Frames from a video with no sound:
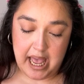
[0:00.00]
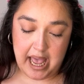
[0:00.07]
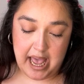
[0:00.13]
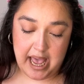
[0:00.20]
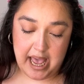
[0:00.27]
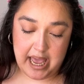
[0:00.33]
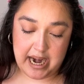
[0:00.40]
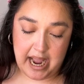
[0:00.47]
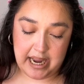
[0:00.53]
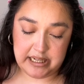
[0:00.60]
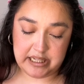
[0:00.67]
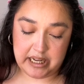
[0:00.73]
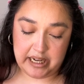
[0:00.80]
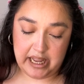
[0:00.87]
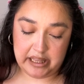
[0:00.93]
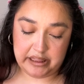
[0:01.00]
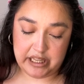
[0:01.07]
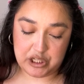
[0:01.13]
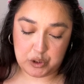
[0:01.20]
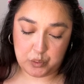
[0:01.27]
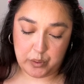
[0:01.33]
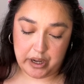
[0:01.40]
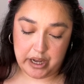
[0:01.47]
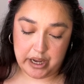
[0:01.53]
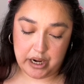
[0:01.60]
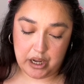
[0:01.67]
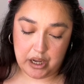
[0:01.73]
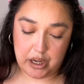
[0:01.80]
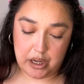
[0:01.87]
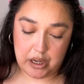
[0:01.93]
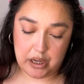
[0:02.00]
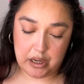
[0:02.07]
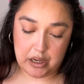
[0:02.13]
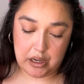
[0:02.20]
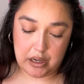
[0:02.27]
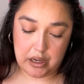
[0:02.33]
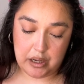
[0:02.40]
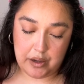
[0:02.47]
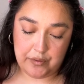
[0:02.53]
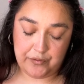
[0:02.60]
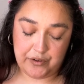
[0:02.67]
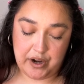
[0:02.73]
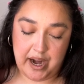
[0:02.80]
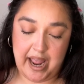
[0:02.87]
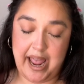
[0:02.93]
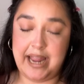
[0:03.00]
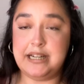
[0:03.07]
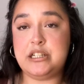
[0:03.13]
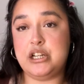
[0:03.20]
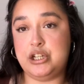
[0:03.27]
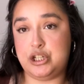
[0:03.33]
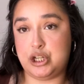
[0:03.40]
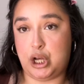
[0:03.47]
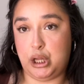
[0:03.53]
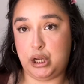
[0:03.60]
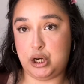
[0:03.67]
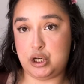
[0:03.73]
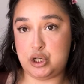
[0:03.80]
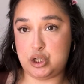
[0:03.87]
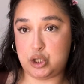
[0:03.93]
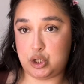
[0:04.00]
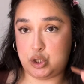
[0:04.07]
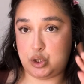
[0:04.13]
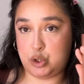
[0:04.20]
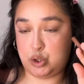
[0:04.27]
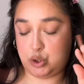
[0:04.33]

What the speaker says: and I did get this one for $8.